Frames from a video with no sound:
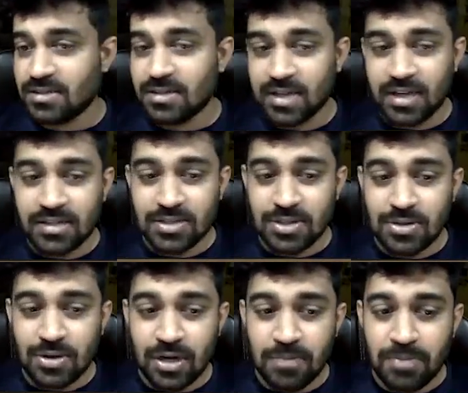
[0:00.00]
right? So you
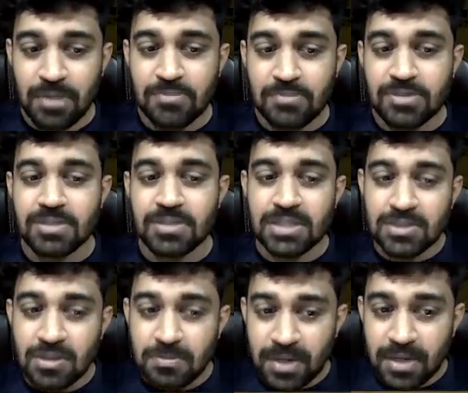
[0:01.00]
got to play bishop g7
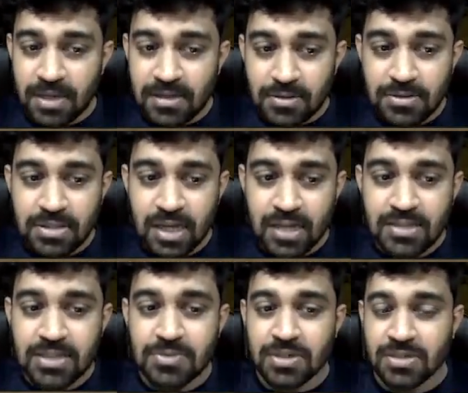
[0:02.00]
and plug those dark
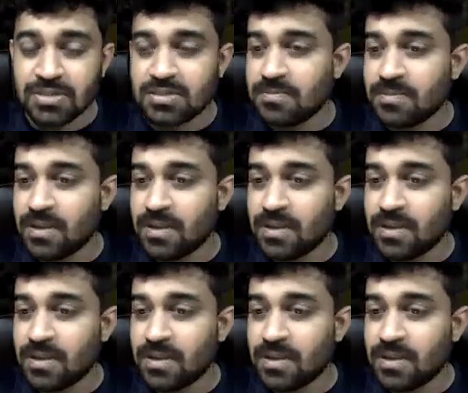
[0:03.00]
squares